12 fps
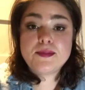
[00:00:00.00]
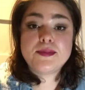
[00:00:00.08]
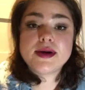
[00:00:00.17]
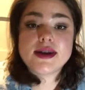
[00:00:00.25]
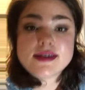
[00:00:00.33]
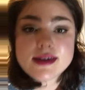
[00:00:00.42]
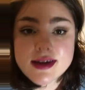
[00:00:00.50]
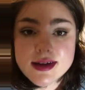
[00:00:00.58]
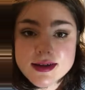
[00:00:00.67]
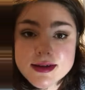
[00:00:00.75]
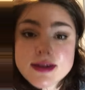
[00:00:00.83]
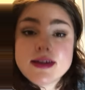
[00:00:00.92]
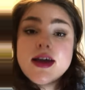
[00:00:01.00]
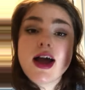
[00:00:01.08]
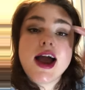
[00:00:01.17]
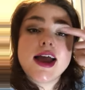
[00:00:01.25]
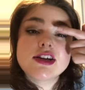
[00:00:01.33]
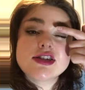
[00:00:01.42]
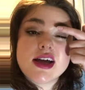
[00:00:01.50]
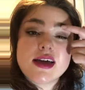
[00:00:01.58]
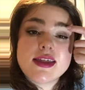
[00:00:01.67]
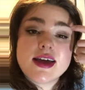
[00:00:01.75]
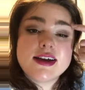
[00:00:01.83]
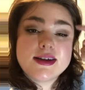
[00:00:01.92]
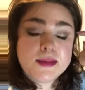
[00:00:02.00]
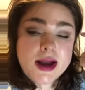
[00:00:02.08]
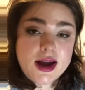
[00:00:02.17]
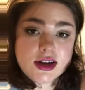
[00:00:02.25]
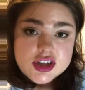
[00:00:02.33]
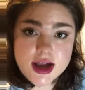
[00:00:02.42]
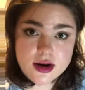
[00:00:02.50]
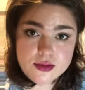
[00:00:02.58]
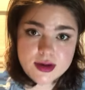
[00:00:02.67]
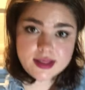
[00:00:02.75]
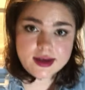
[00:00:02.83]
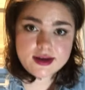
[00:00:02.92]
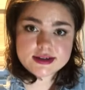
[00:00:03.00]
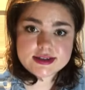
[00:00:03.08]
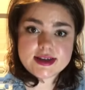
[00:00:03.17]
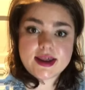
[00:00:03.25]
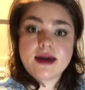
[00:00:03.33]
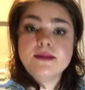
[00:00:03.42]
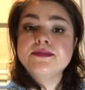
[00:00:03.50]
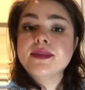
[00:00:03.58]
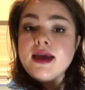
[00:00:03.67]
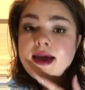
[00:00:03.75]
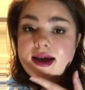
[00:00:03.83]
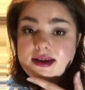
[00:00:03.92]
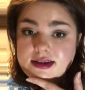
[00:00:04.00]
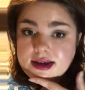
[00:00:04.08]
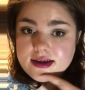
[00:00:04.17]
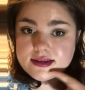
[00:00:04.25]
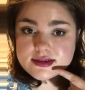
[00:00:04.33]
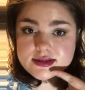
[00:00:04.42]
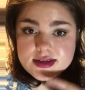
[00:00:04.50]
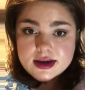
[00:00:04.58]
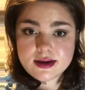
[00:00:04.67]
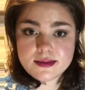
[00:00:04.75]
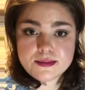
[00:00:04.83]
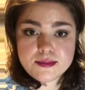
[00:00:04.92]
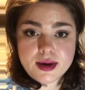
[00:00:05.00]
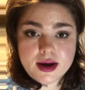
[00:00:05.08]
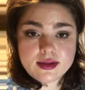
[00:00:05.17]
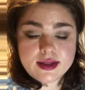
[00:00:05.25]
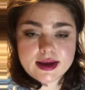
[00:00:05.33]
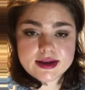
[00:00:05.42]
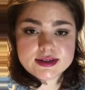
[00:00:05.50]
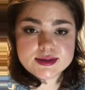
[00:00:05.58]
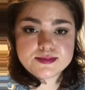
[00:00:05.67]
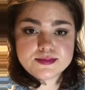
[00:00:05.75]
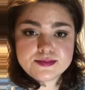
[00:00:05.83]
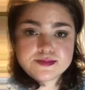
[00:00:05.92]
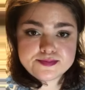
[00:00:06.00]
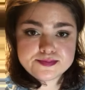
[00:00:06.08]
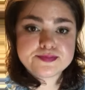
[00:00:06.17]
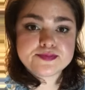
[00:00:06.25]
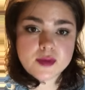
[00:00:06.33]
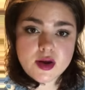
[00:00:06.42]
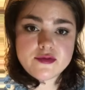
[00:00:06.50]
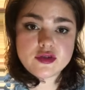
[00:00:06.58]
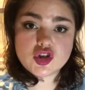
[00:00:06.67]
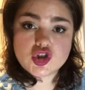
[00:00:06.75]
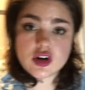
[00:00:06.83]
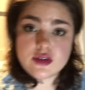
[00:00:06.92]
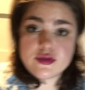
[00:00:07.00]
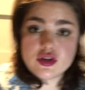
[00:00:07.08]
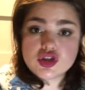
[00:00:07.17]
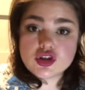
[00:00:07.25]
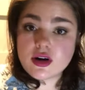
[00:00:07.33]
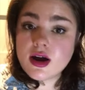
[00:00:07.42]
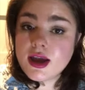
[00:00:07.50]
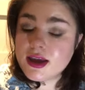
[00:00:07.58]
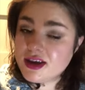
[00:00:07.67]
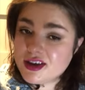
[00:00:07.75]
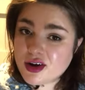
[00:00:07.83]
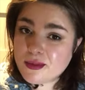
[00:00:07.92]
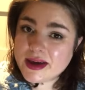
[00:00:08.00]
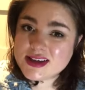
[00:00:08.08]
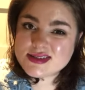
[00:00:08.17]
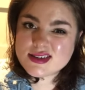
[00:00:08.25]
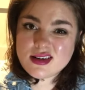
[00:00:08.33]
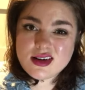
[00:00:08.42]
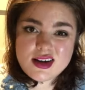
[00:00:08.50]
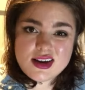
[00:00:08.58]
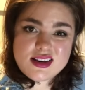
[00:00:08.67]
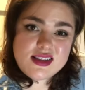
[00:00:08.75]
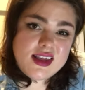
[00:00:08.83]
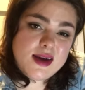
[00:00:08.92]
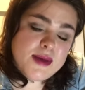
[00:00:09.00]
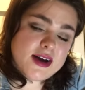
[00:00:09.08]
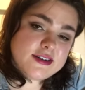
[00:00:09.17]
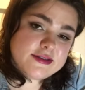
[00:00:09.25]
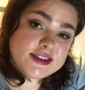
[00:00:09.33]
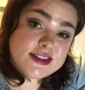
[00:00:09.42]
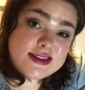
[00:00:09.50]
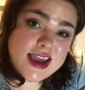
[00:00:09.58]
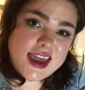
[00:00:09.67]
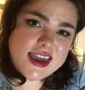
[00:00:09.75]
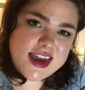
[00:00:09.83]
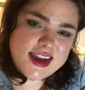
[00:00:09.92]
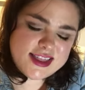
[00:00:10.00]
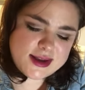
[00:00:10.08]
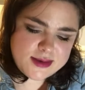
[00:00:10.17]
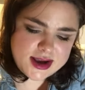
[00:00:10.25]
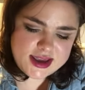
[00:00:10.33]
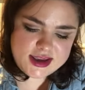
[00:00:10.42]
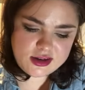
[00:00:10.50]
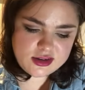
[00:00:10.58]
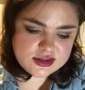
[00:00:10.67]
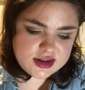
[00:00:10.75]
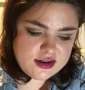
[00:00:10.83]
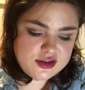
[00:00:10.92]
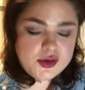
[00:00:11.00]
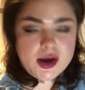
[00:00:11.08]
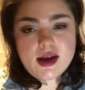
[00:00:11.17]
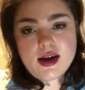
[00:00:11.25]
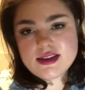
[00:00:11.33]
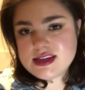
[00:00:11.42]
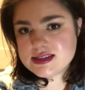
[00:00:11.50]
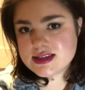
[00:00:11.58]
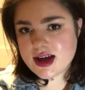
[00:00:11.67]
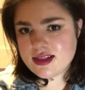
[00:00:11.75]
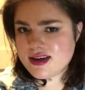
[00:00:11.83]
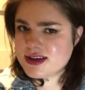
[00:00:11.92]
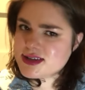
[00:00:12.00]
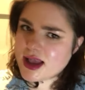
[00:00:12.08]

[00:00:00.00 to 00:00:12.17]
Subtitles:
but actually I think I did my eyeshadow really good today. And yeah, this bare legs. For sure, for sure. You know, based on the amount of snagging that my heels are doing on these nylons, I